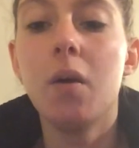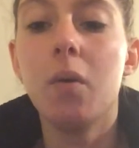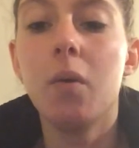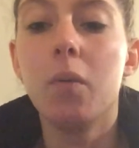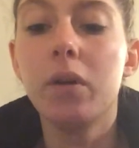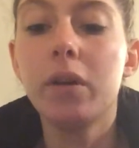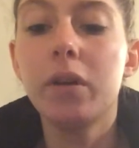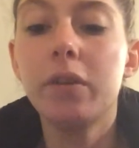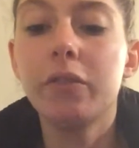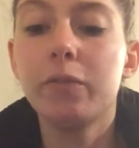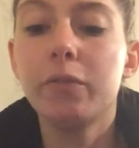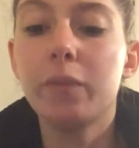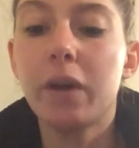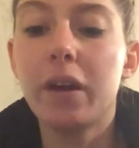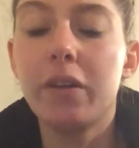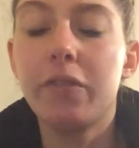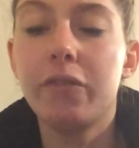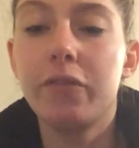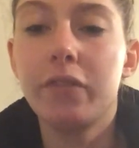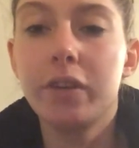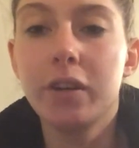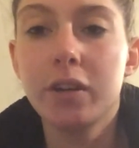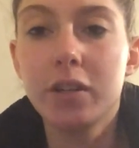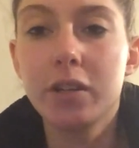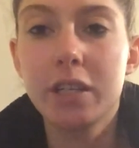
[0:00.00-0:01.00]
one of my
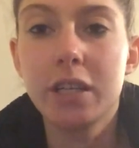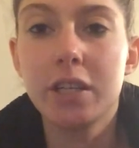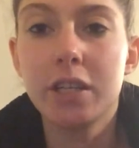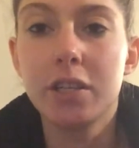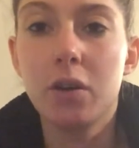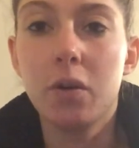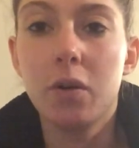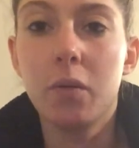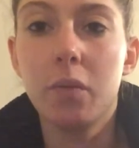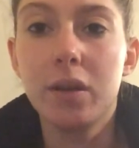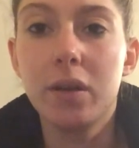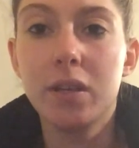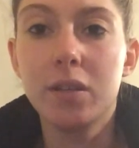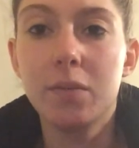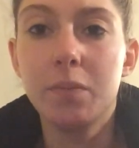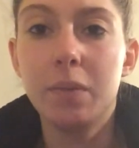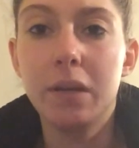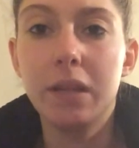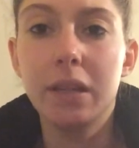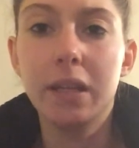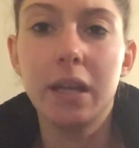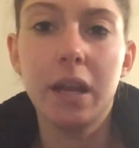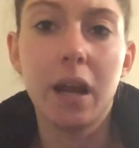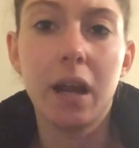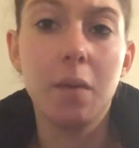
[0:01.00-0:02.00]
fears has always
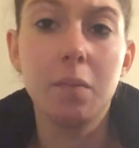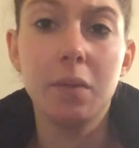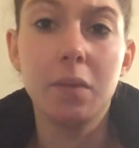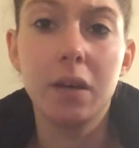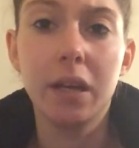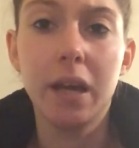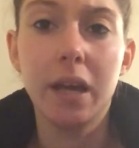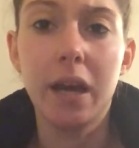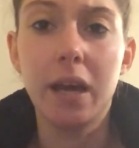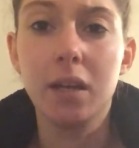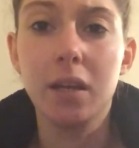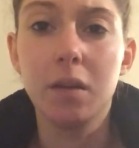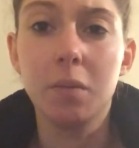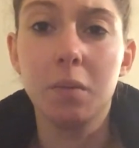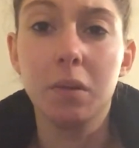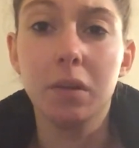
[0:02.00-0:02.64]
been that I'm going to end up